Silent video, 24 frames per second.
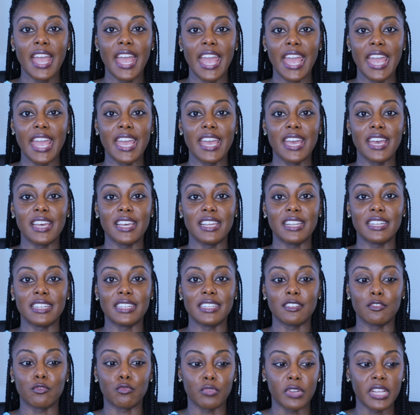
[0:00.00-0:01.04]

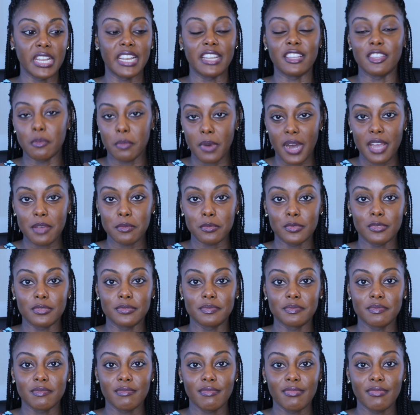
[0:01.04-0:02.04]
and reading the Bible.